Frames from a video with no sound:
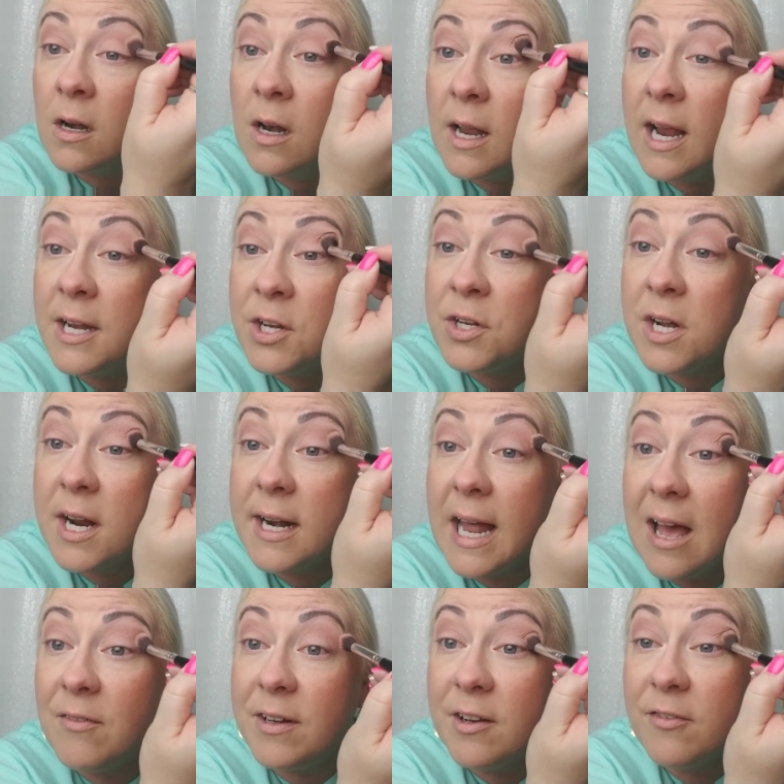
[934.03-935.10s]
And you're not going to
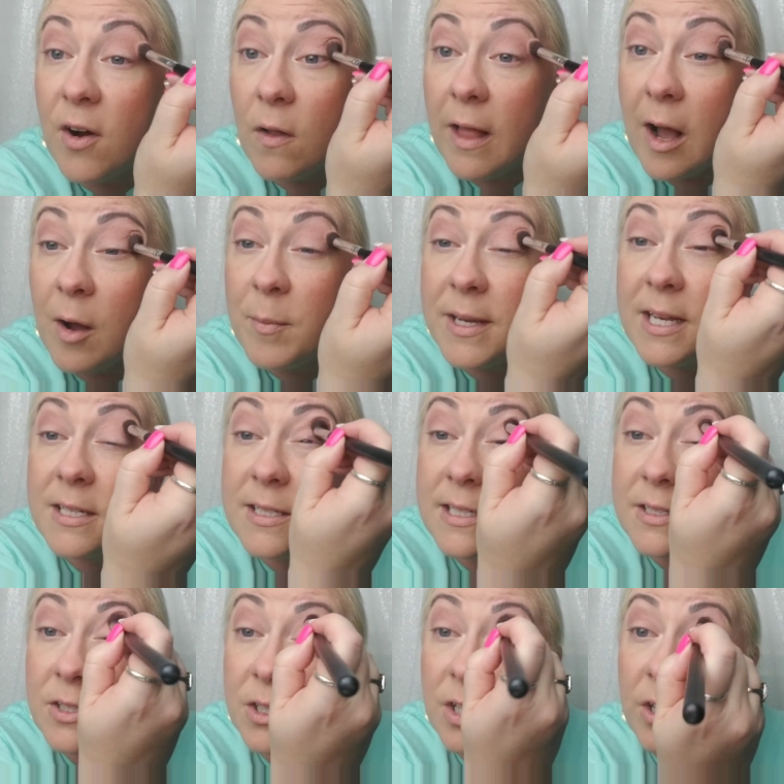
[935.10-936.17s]
have any fallout because
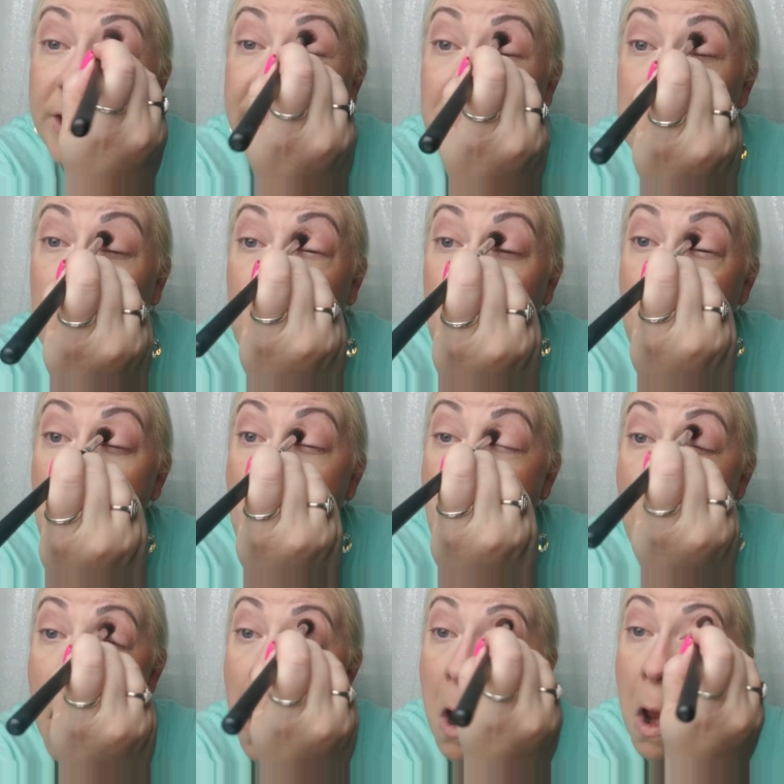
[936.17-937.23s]
these are cream.
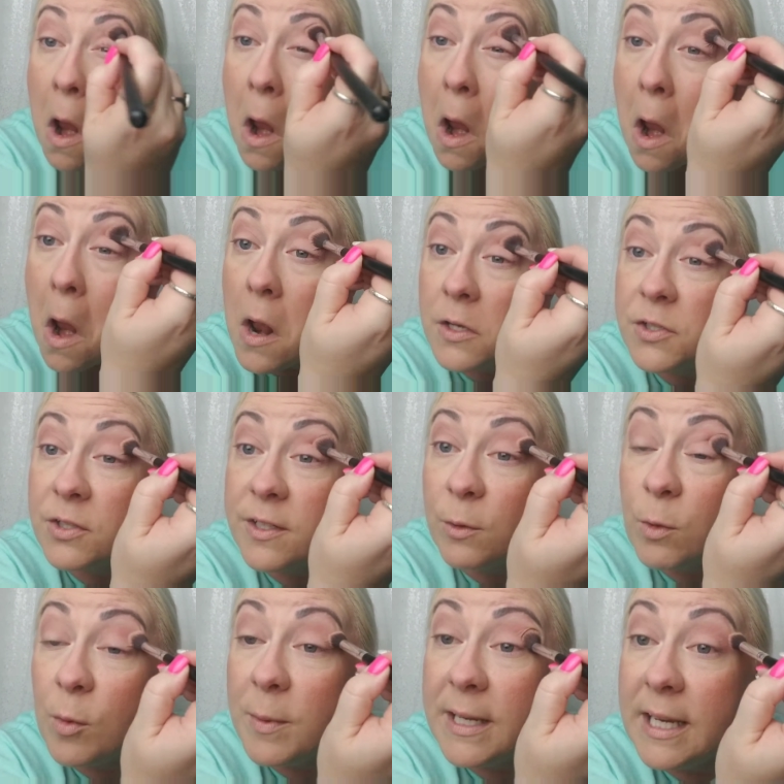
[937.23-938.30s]
So there
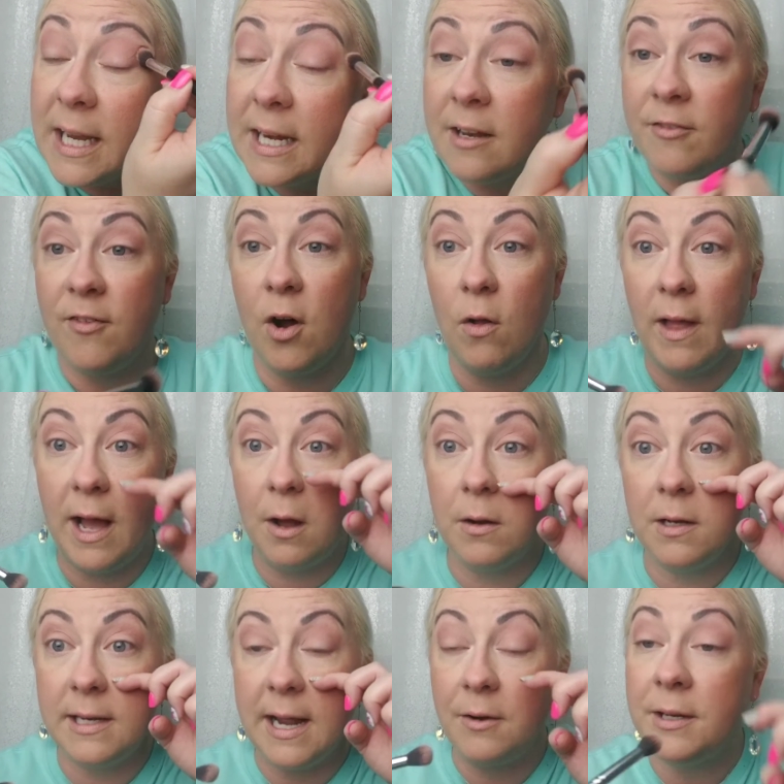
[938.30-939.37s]
won't be any
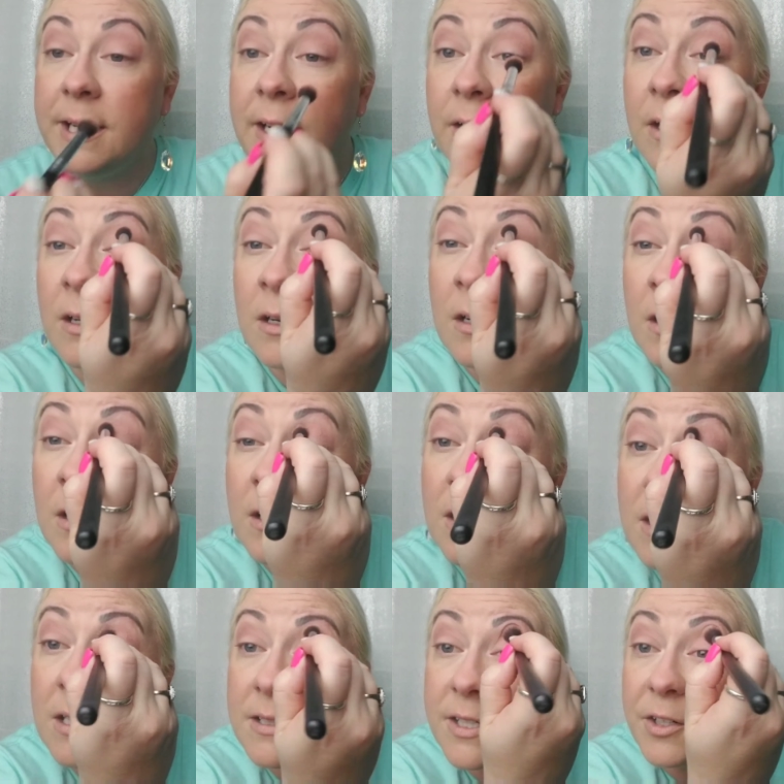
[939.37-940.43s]
fallout down here
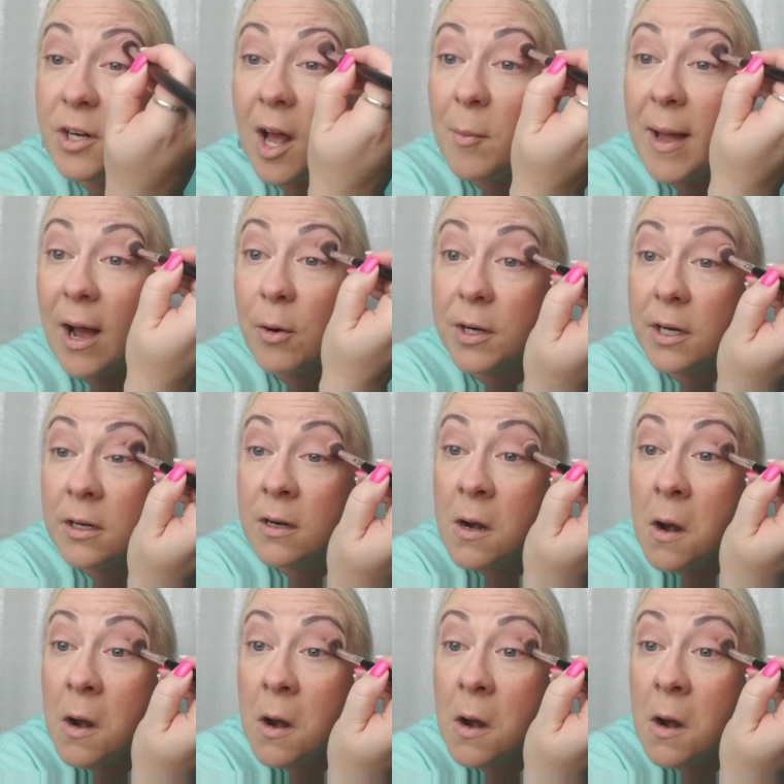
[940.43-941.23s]
because they're not powder.